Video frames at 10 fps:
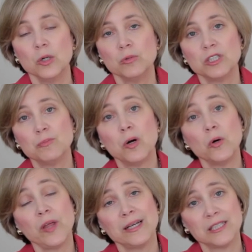which
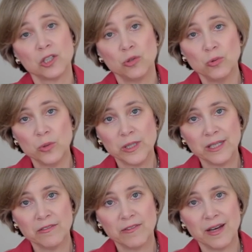both has a
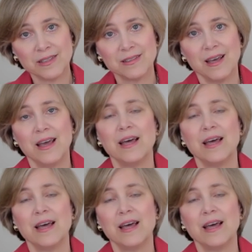cooling effect